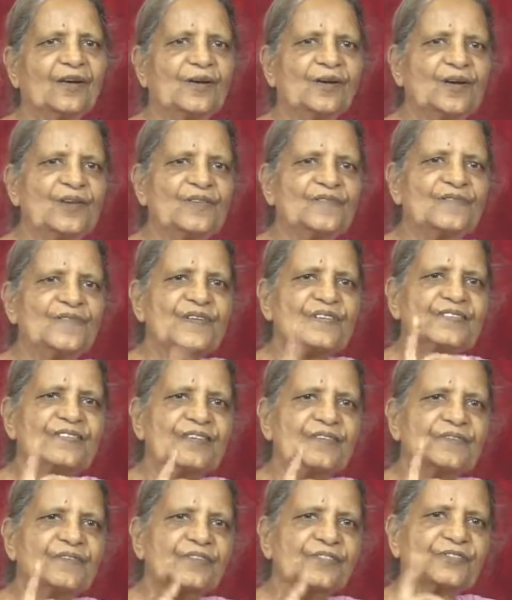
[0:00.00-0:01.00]
always
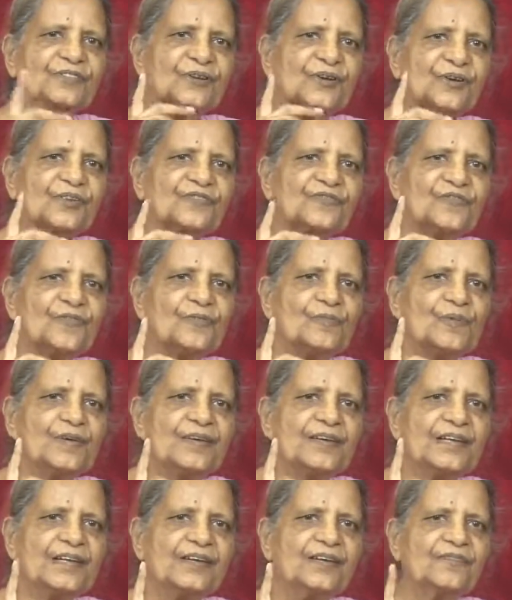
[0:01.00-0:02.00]
in our thoughts will
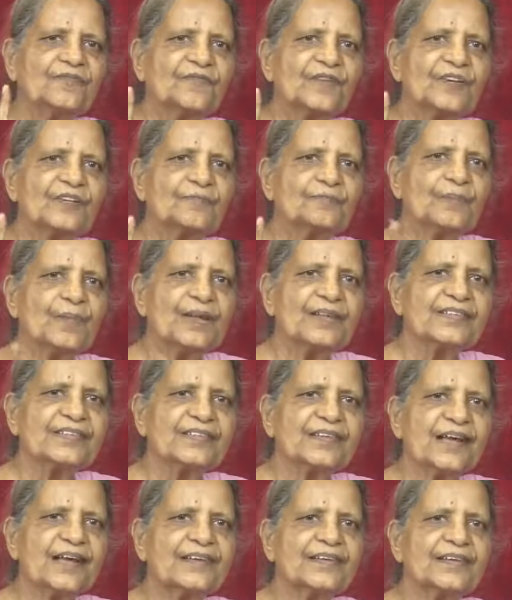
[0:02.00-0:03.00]
be what
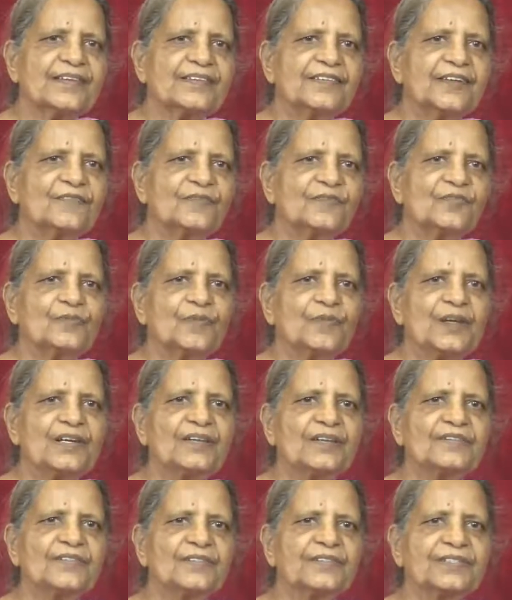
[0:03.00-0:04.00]
best I can give to my
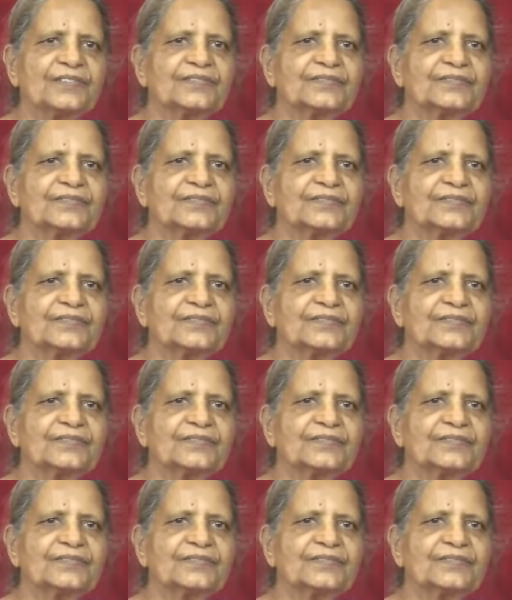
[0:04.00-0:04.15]
lover,